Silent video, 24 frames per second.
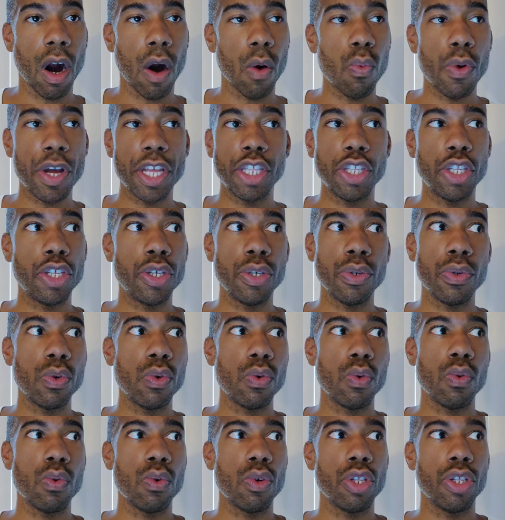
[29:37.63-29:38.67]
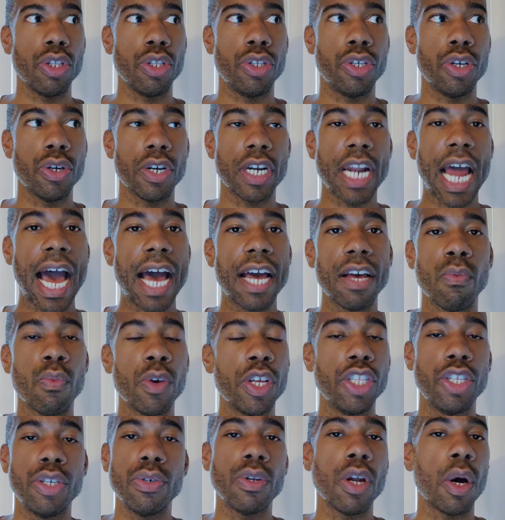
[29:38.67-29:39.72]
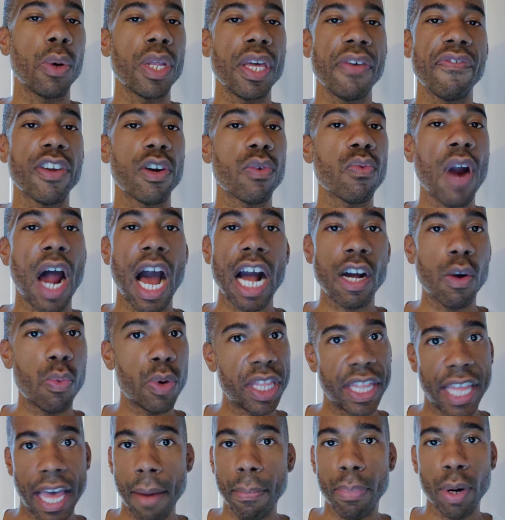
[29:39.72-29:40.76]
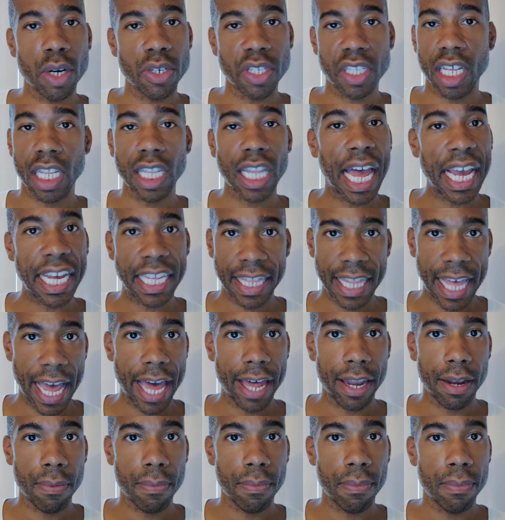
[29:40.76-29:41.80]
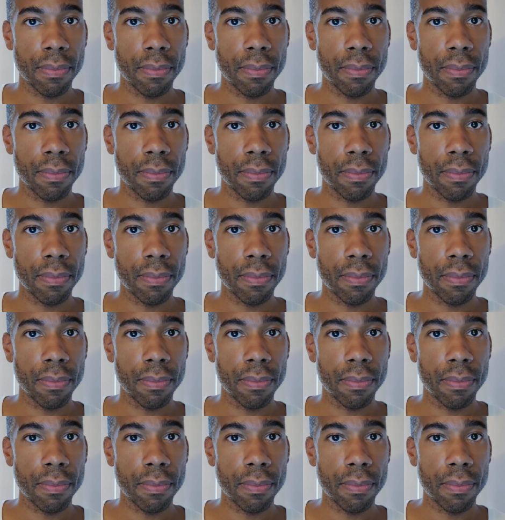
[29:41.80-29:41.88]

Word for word: or when you you're not when you don't even rock with that person like that